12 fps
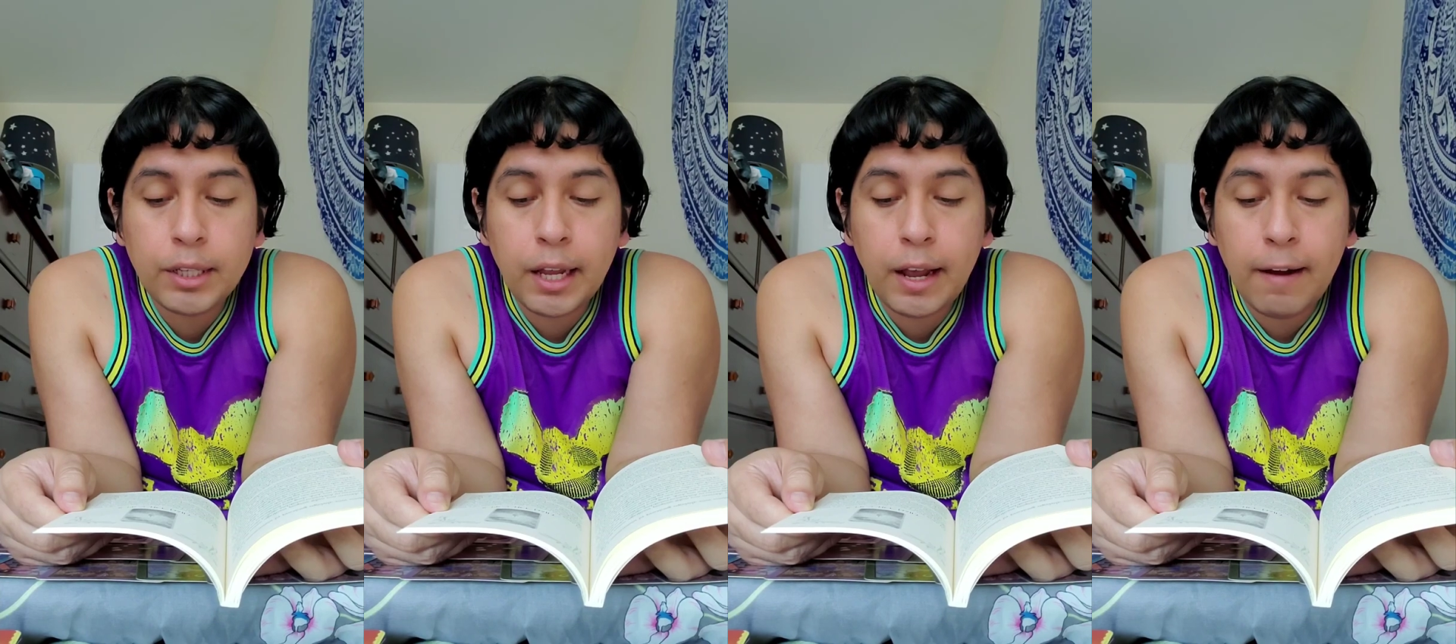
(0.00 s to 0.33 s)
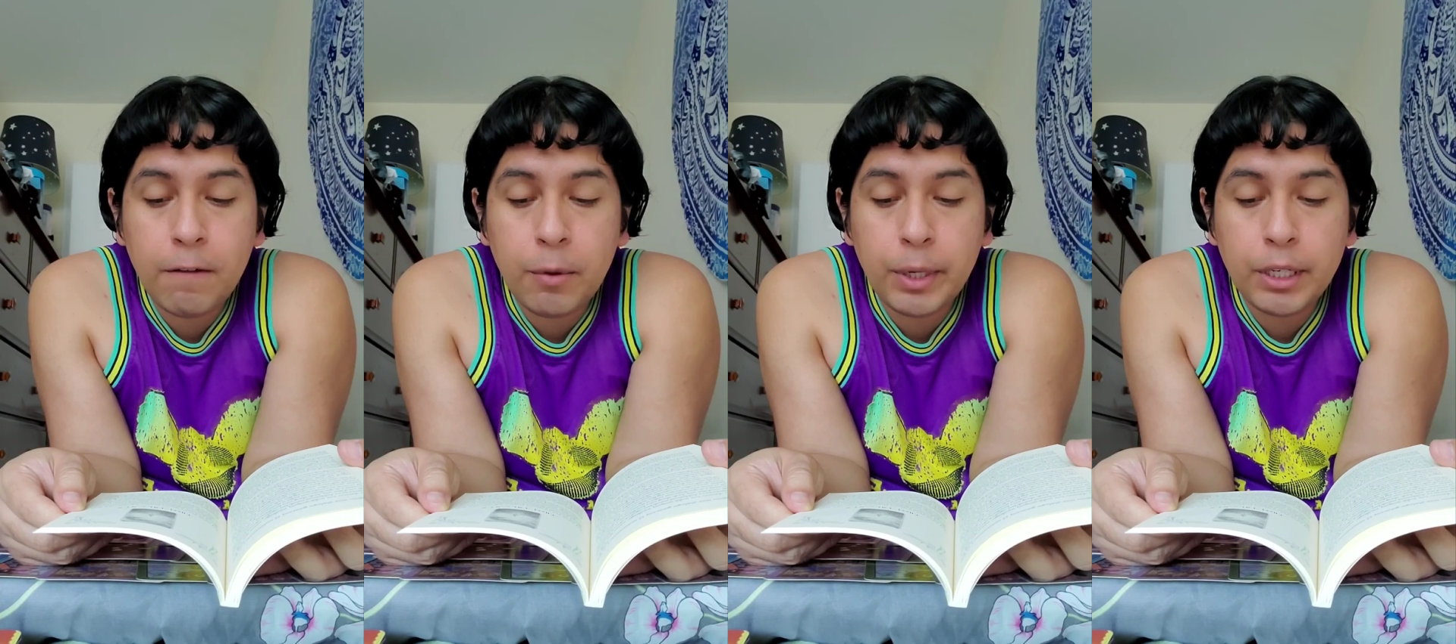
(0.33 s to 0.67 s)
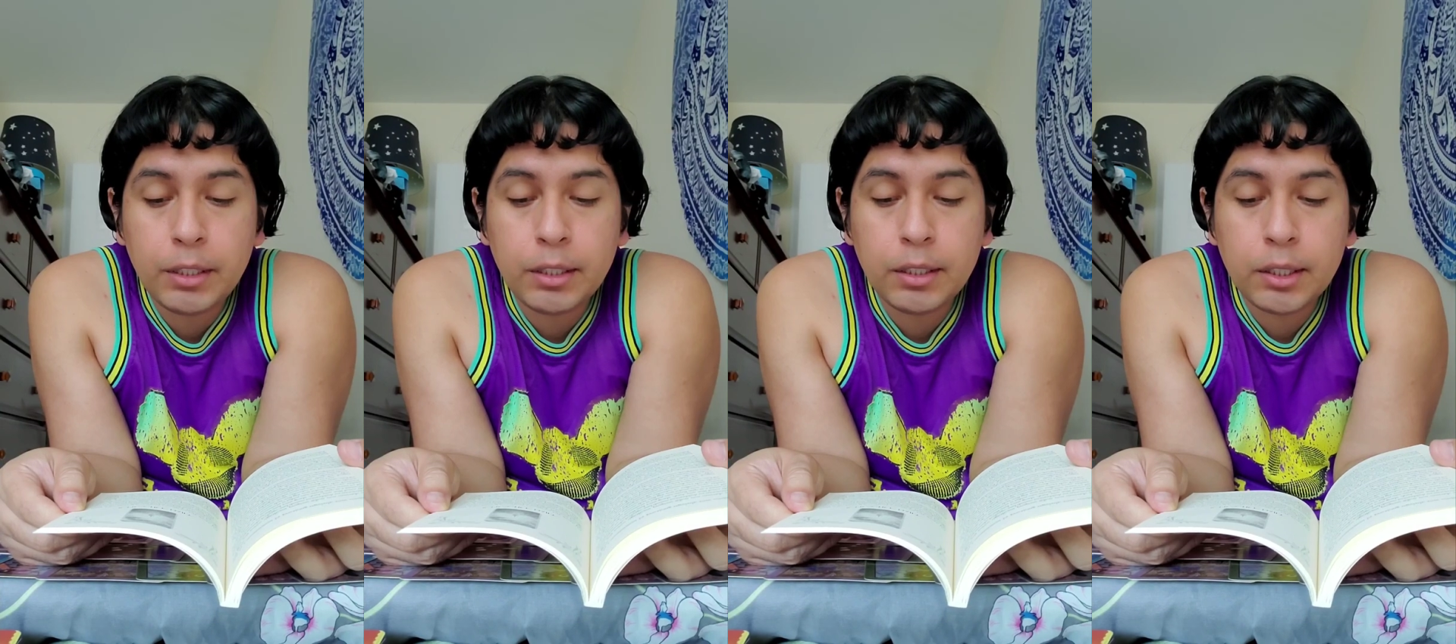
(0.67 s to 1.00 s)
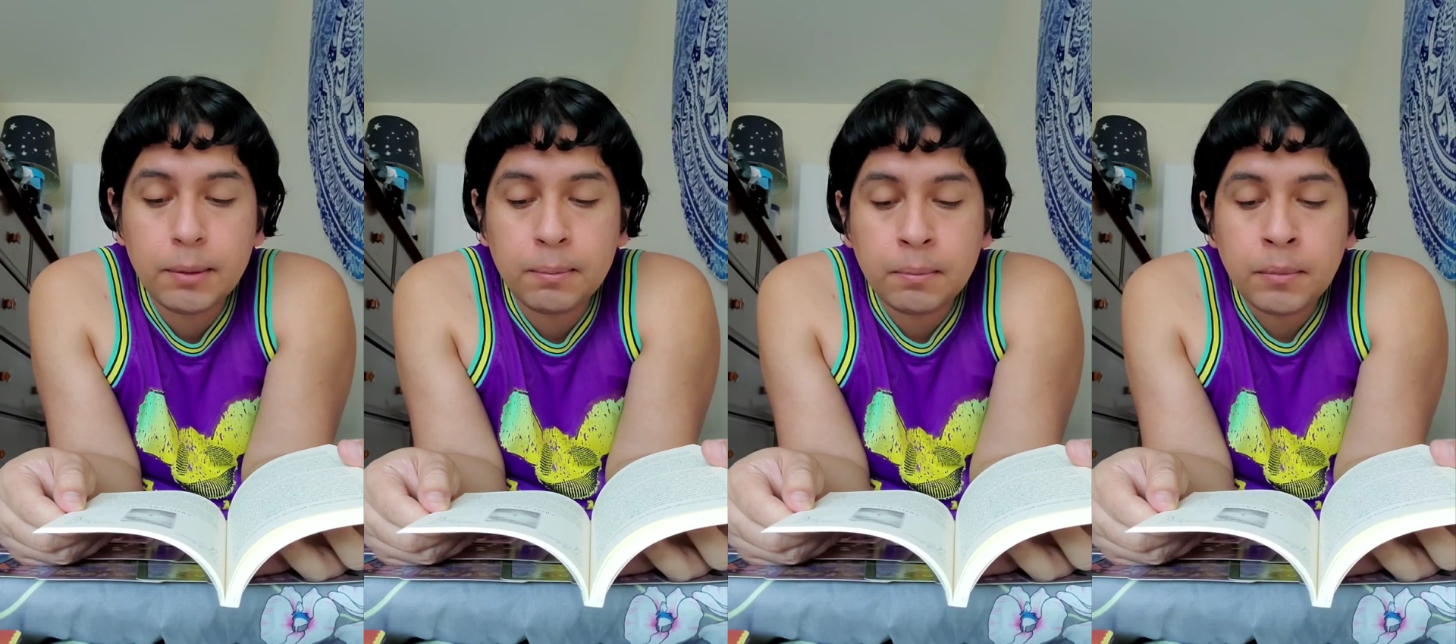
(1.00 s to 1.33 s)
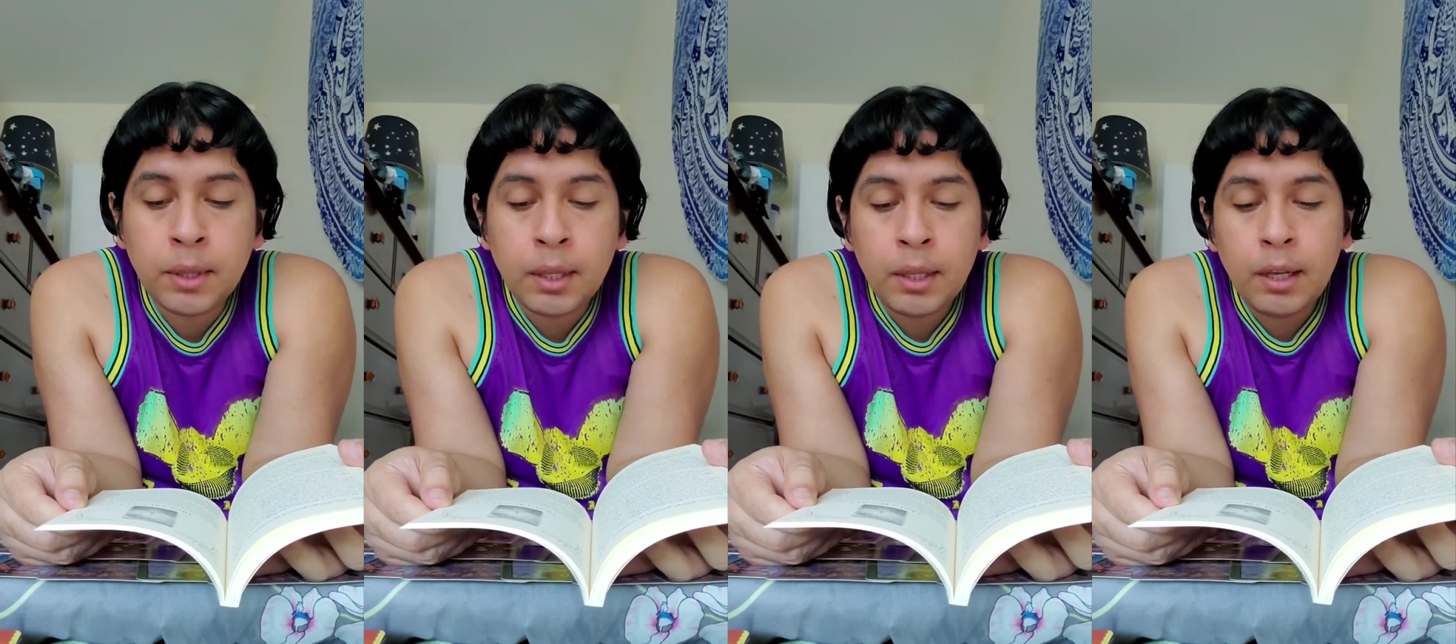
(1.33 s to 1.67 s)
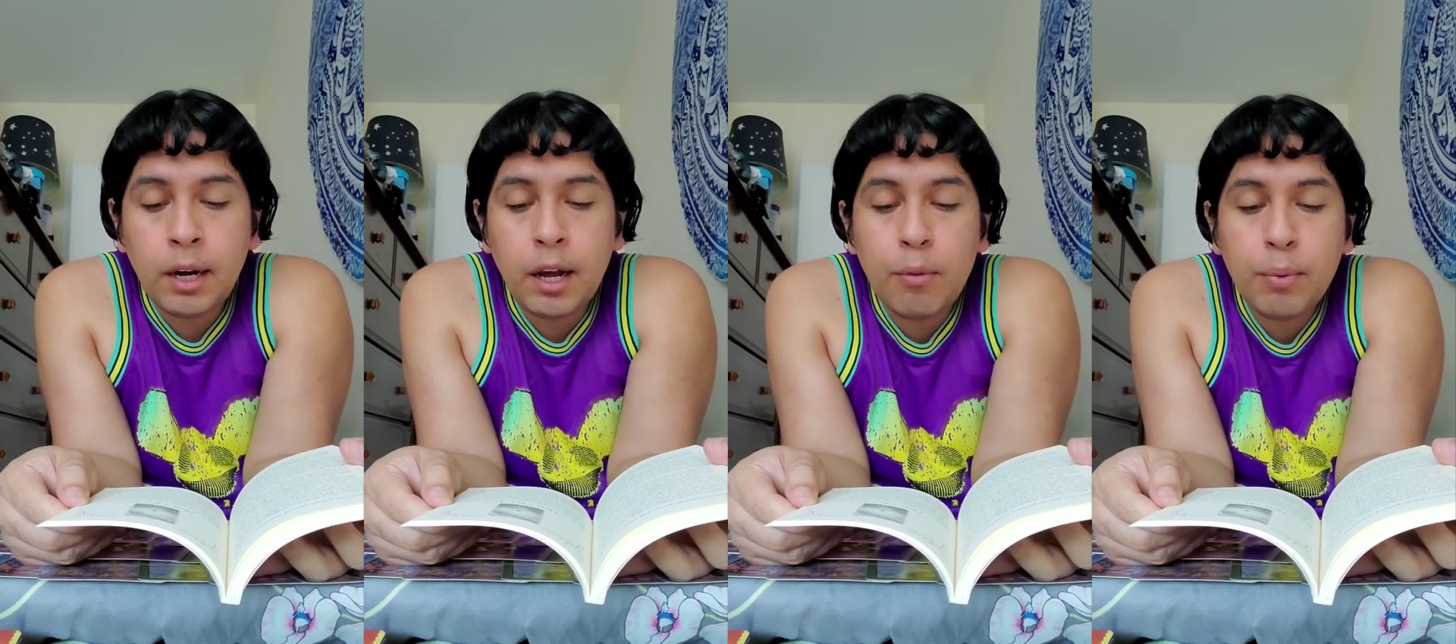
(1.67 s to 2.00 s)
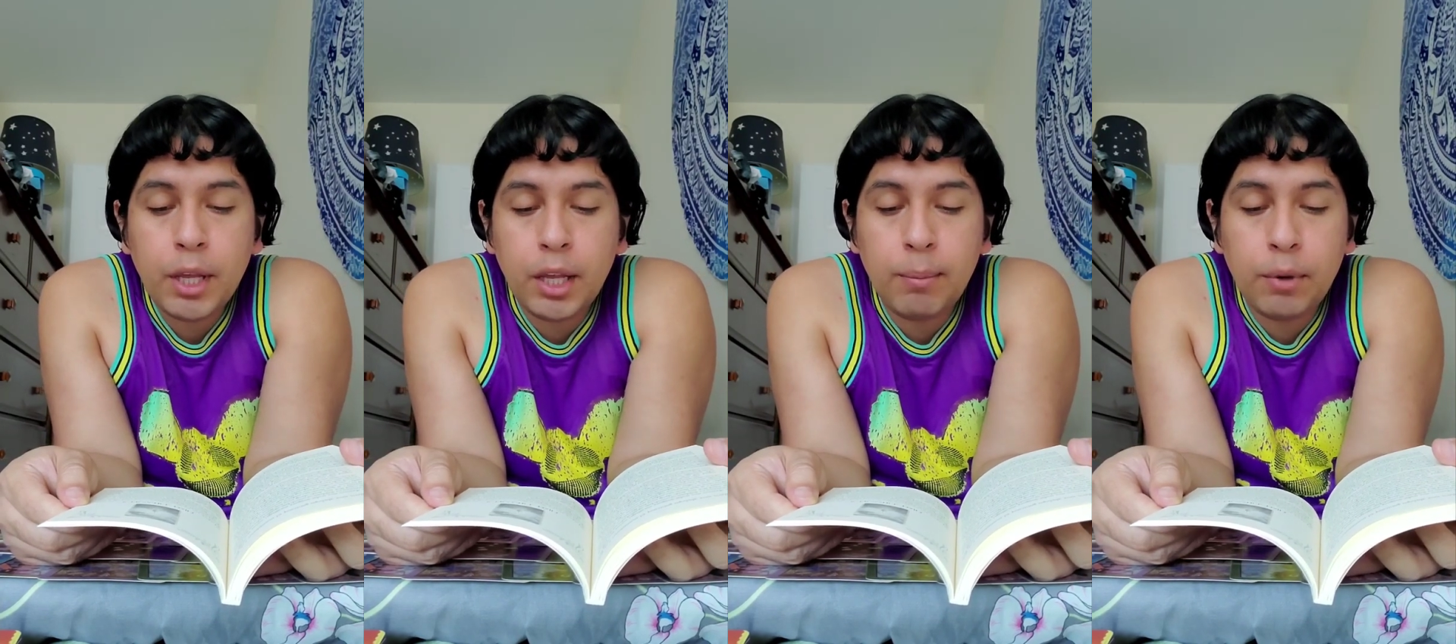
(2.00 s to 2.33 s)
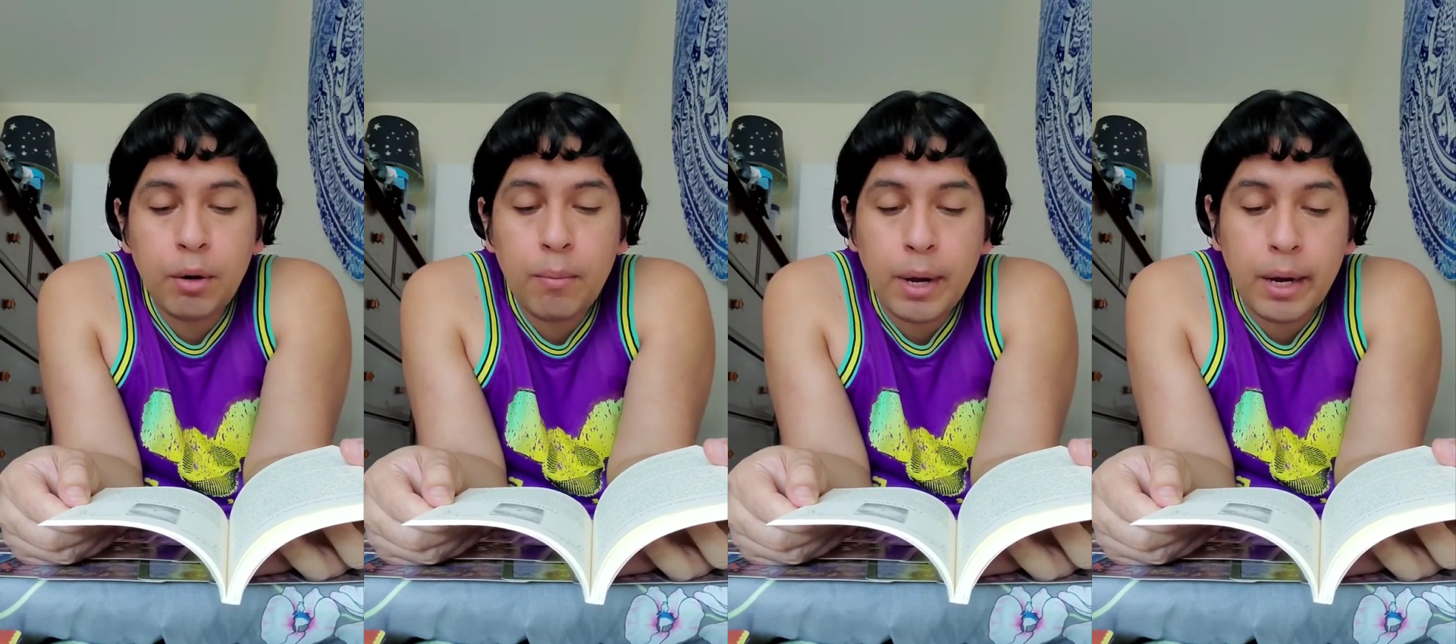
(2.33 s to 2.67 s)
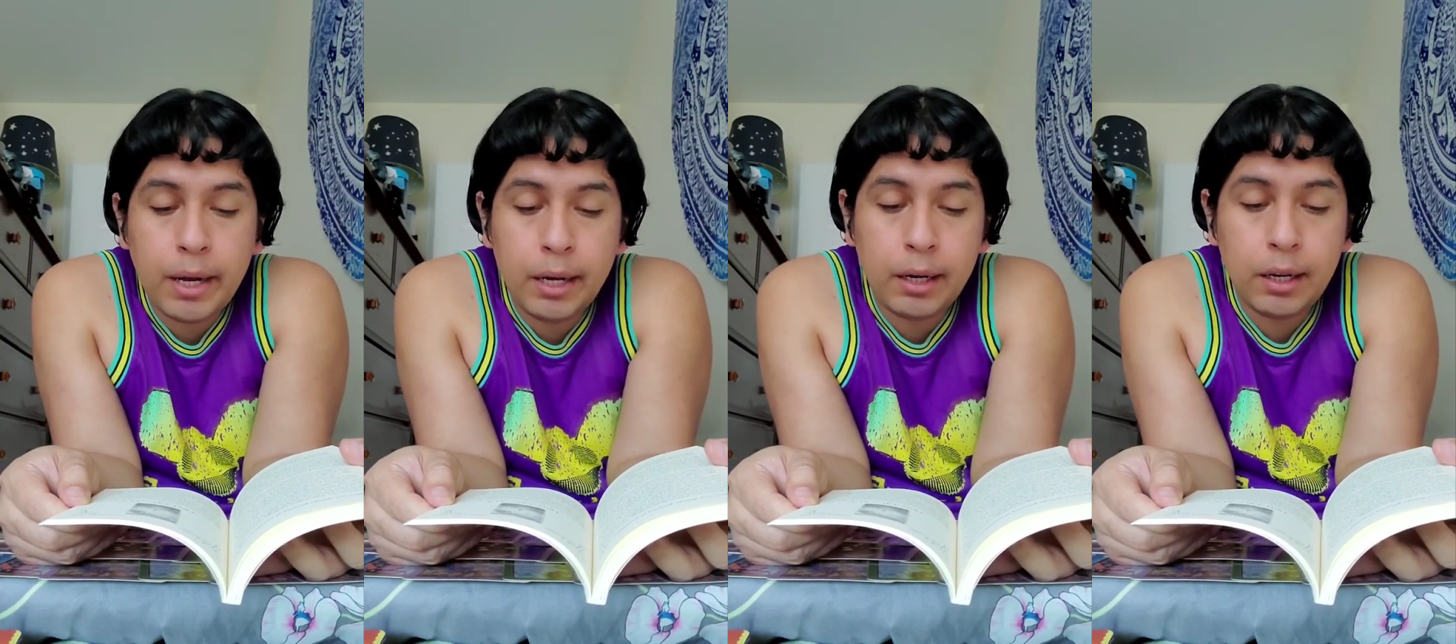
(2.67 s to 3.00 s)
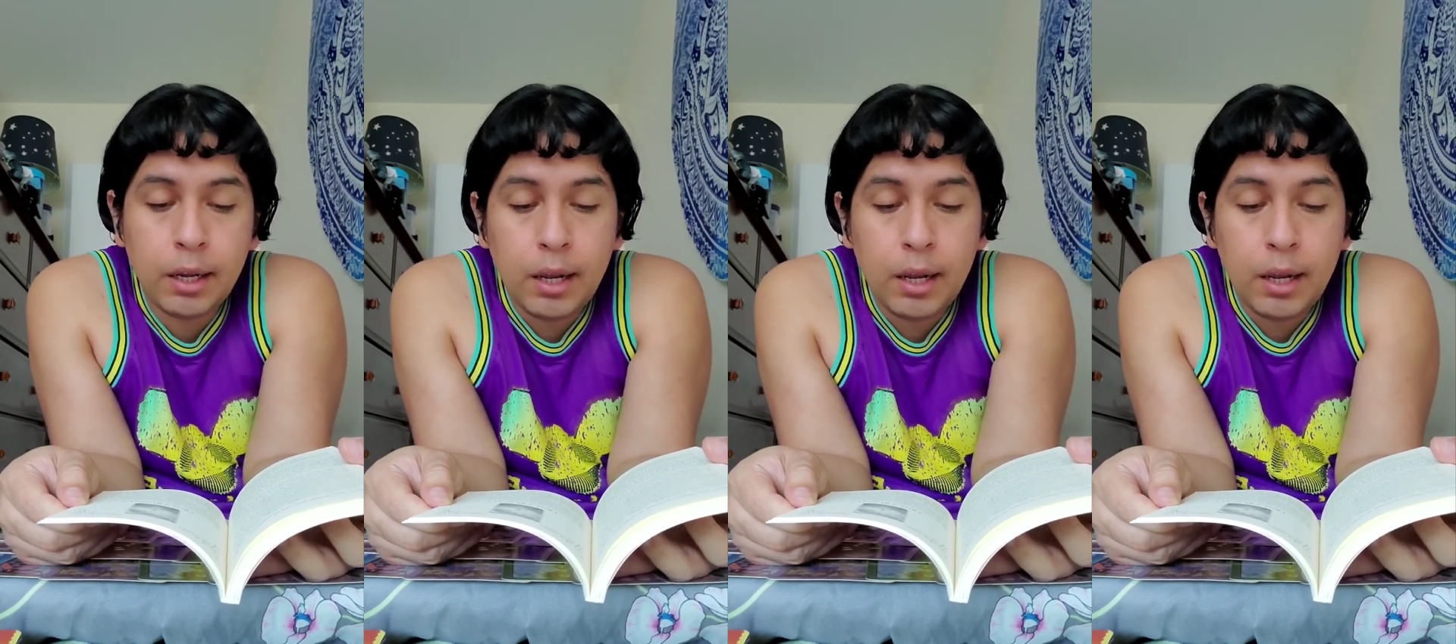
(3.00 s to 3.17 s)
affirmations, can help keep your mind